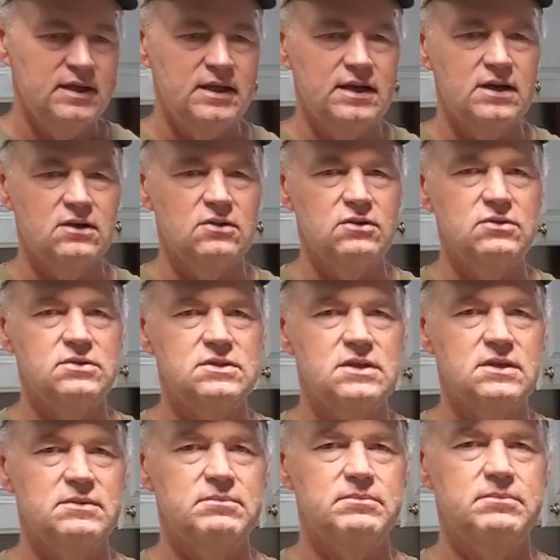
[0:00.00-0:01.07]
It includes
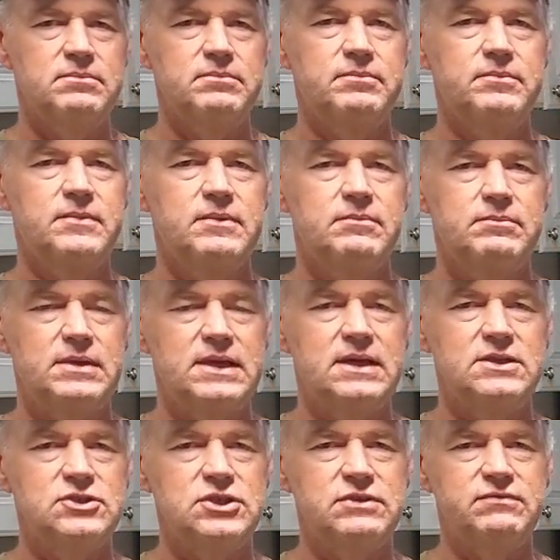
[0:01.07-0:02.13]
a
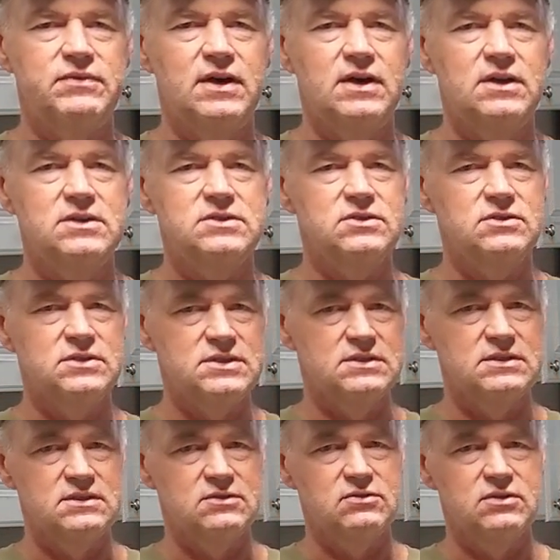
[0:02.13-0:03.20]
PNG file, so it's
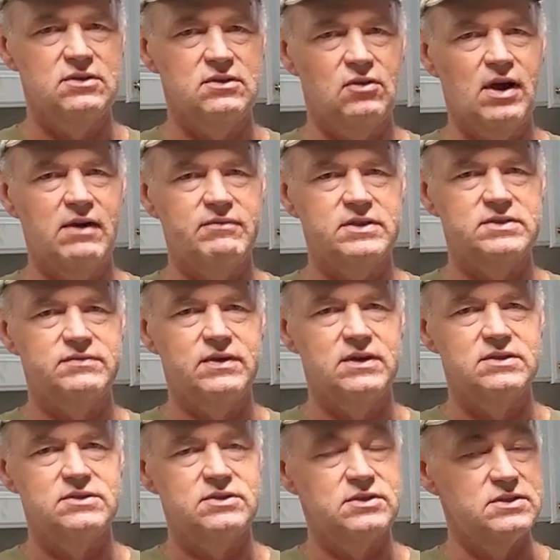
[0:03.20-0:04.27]
a graphics
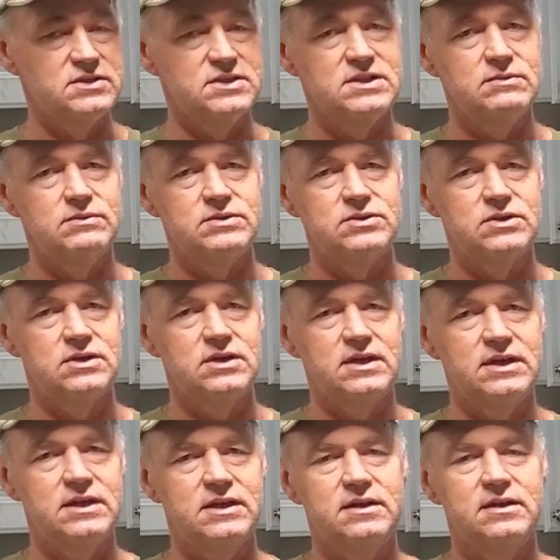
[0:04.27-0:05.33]
file so you can see what you're
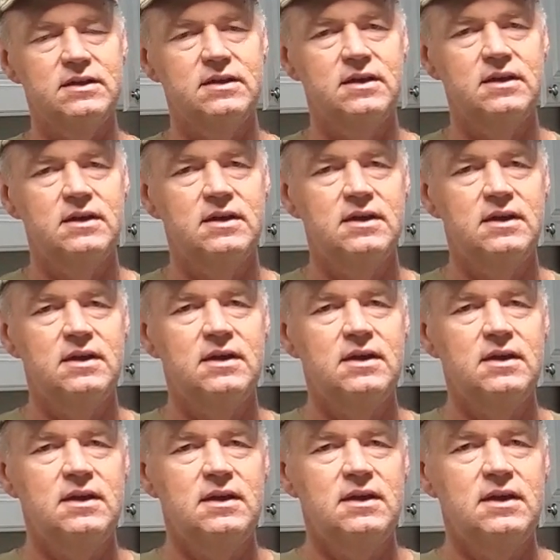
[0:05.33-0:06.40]
going to get.
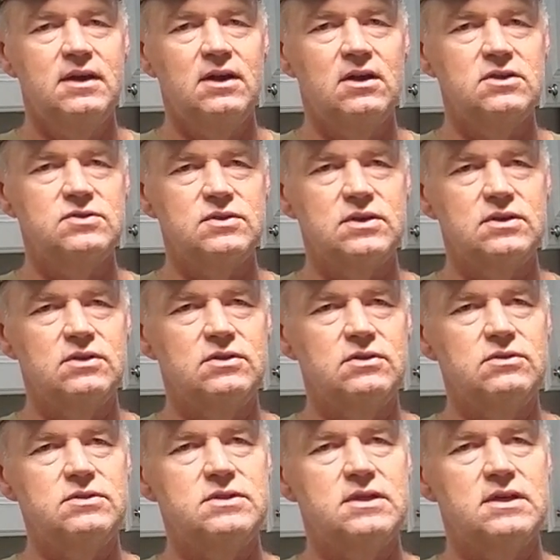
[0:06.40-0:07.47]
It also
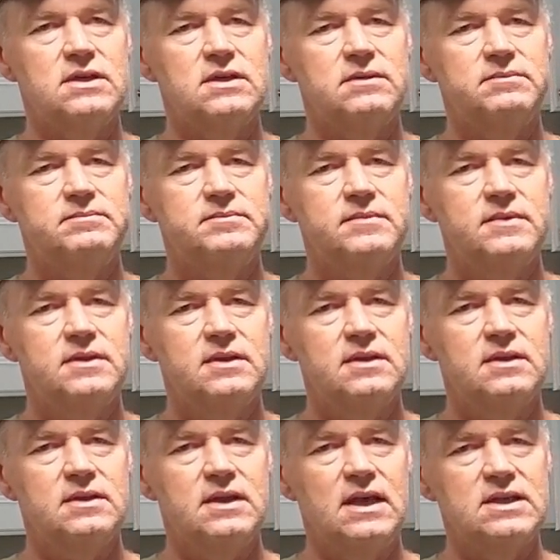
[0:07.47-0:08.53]
includes a
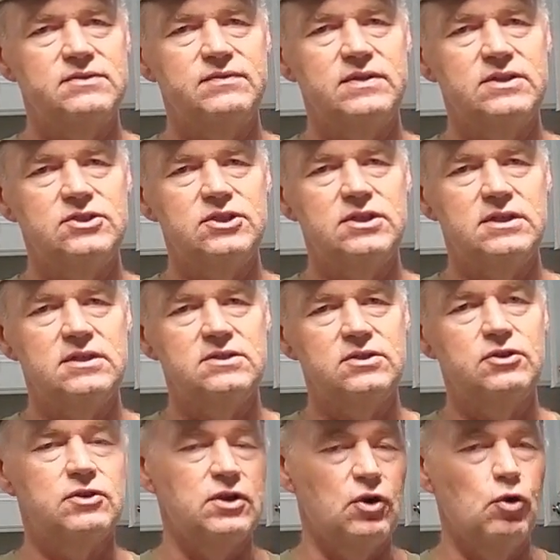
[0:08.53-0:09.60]
SVG,
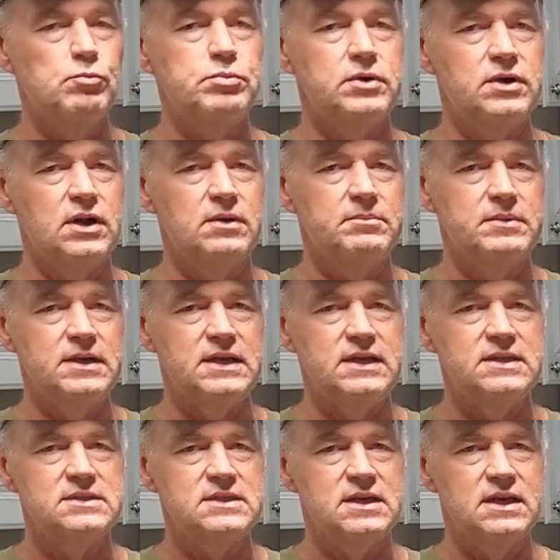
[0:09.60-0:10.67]
so you can open it up in
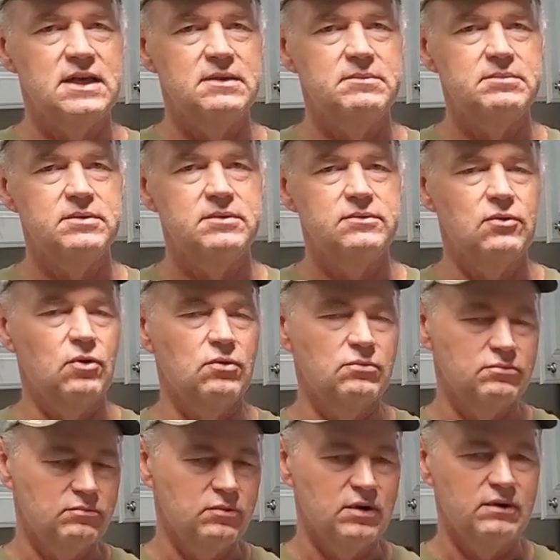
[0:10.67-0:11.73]
Inkscape or
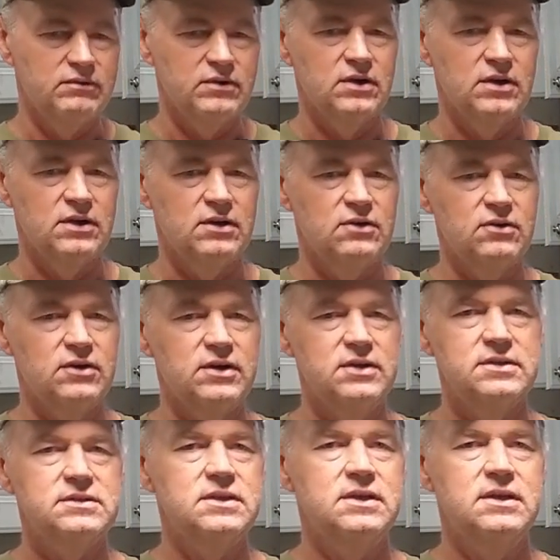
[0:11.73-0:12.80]
whatever your editor
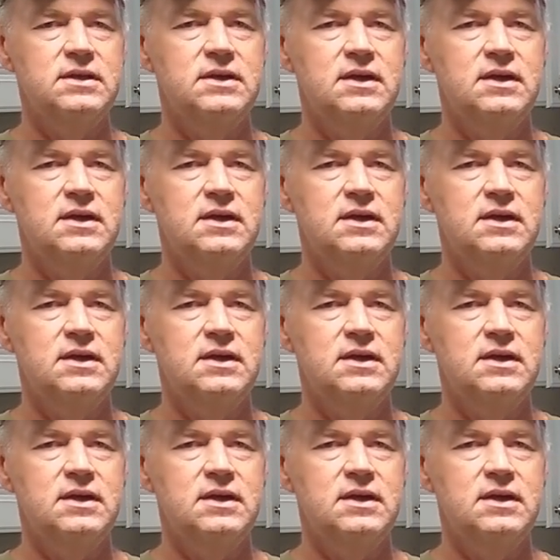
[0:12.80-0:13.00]
is.